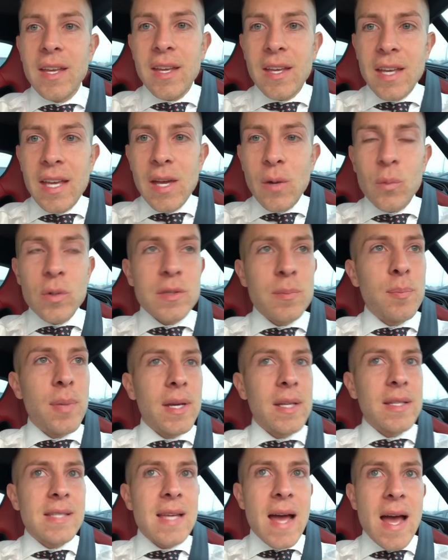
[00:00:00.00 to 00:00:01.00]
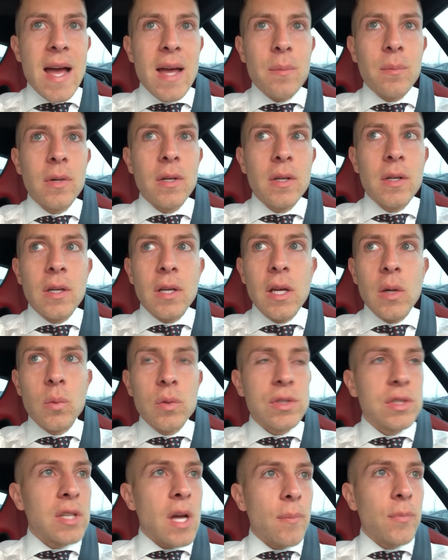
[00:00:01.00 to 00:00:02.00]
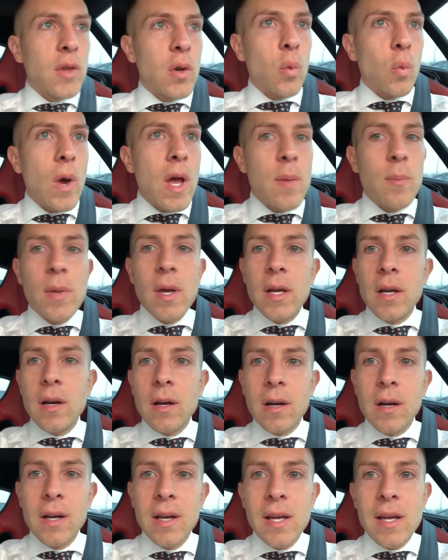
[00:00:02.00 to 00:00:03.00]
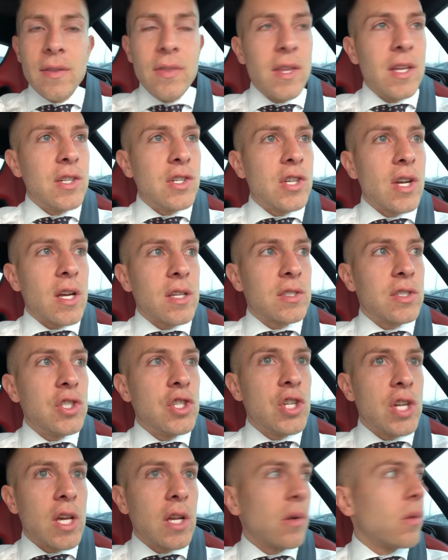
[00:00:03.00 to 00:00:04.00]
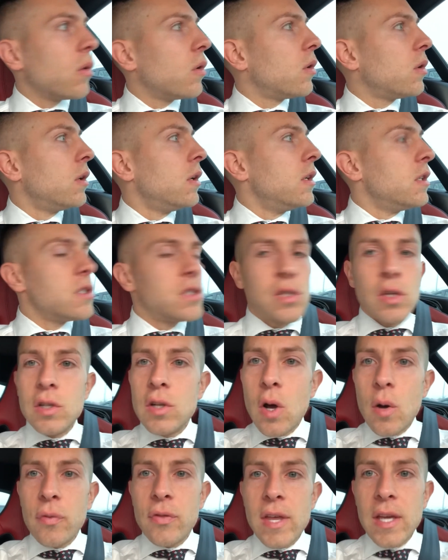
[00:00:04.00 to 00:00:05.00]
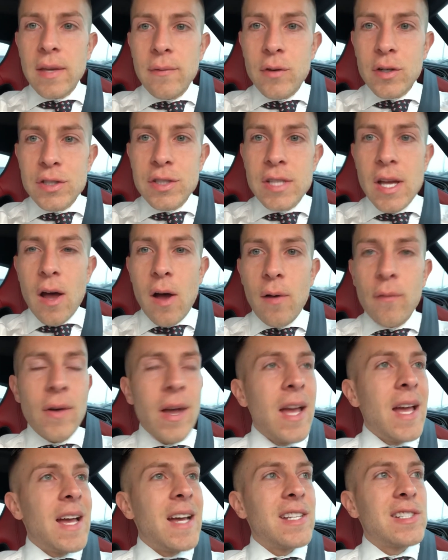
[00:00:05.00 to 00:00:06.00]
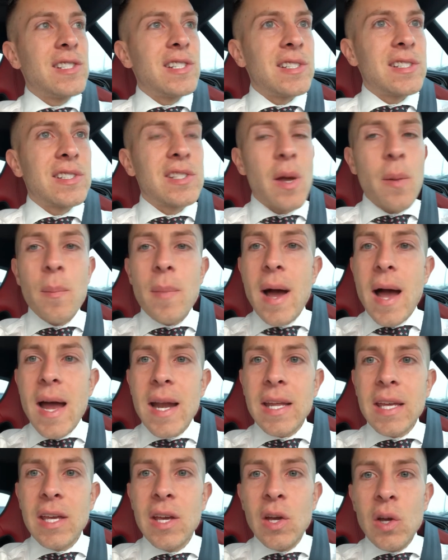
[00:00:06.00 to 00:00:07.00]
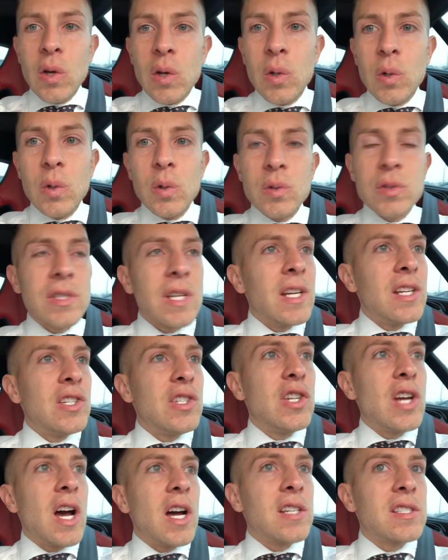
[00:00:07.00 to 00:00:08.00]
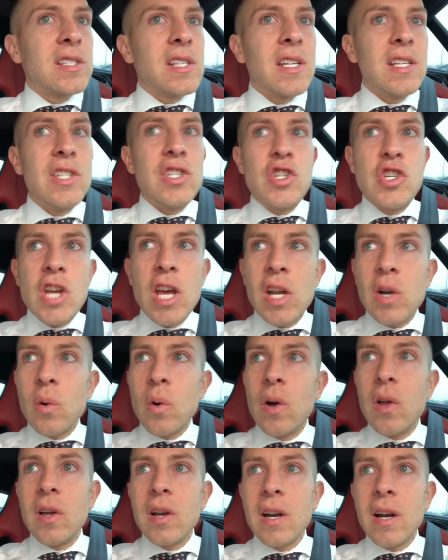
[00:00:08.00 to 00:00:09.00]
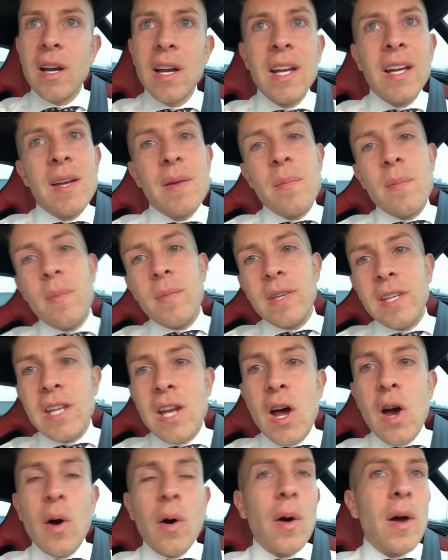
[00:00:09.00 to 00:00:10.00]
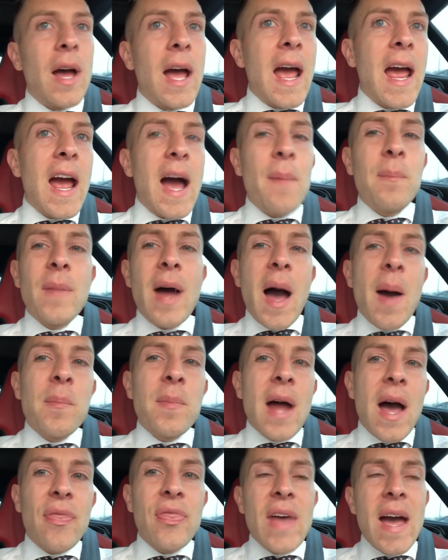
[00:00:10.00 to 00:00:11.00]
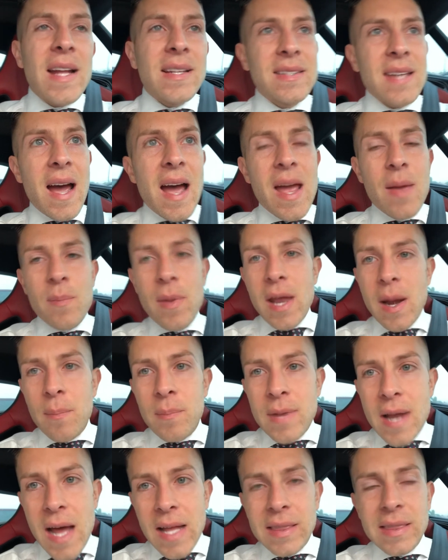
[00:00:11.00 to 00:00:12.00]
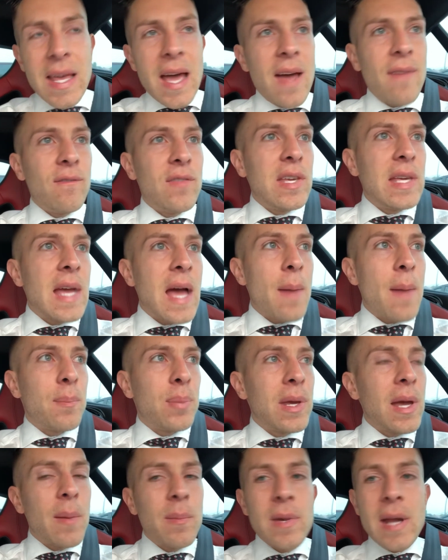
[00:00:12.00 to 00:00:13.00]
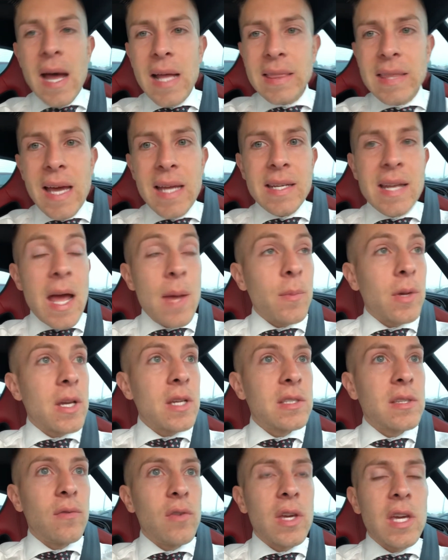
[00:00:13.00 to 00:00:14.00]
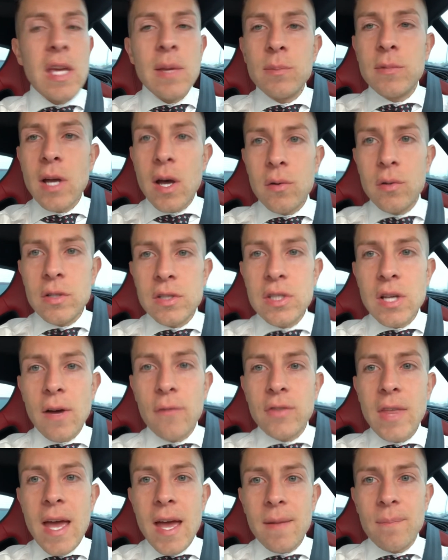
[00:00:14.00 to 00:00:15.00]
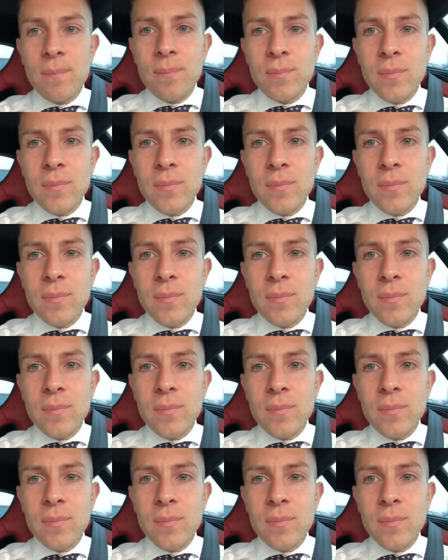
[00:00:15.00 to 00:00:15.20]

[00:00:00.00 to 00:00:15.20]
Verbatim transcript: It was big time. It was something way bigger than just general. So don't think of yourself as just somebody who's just general or you know, hey, I'm I'm not that type, man. I'm not that VIP. I'm not that diamond. Because if you keep telling yourself that,